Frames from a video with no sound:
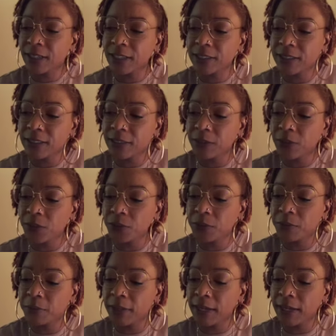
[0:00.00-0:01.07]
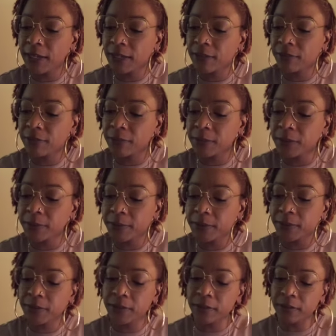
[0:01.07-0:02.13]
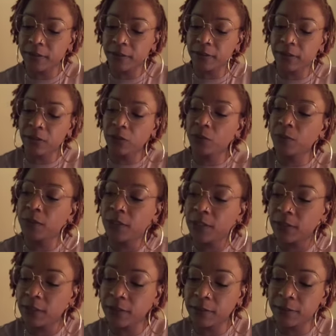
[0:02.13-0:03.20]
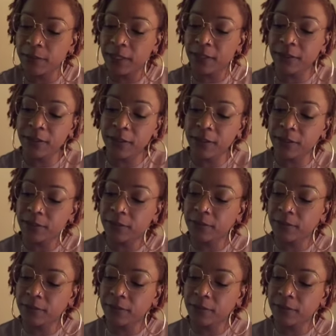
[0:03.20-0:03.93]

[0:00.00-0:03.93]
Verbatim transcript: I see you holding back from this person. You want them. I don't know.